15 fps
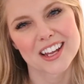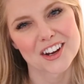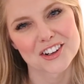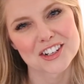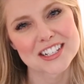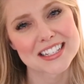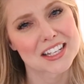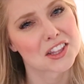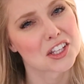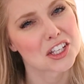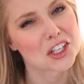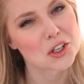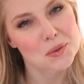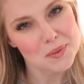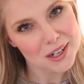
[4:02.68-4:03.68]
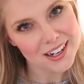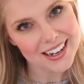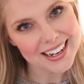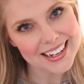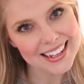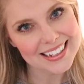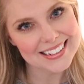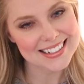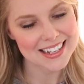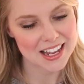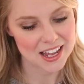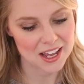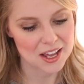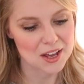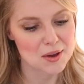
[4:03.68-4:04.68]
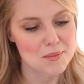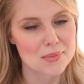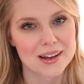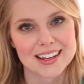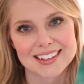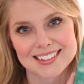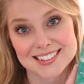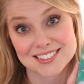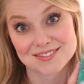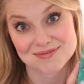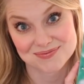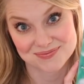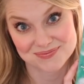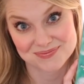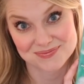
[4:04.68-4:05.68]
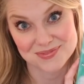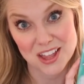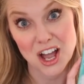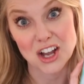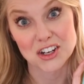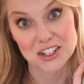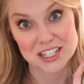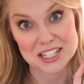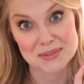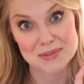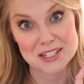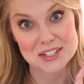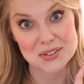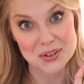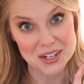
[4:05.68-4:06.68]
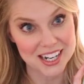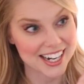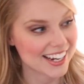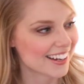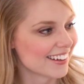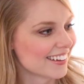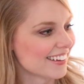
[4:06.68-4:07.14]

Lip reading: understand the humor in it, but A Christmas Story.